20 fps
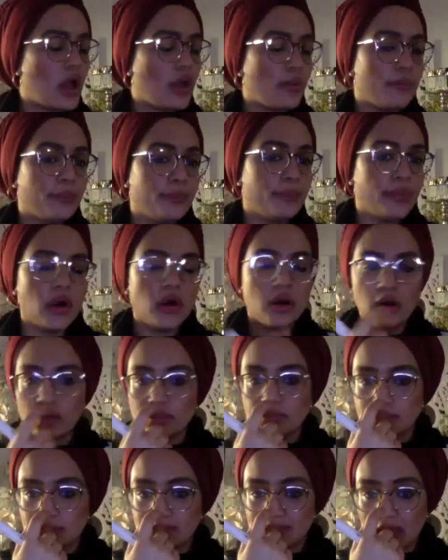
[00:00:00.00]

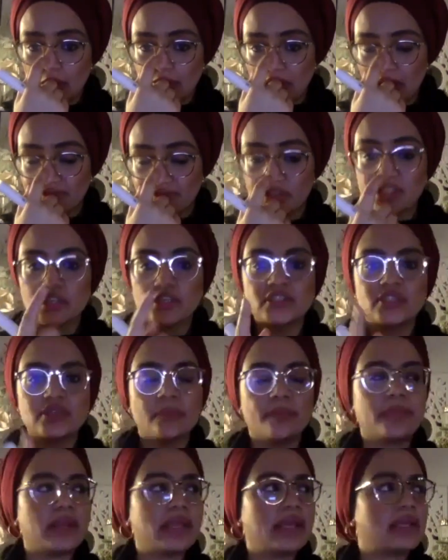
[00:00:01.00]
But now that I've discussed the
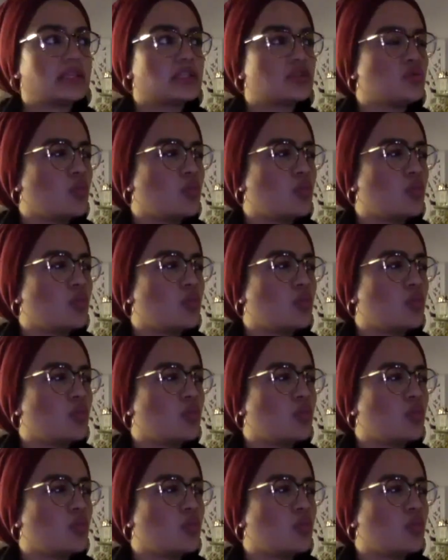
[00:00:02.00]
blitz,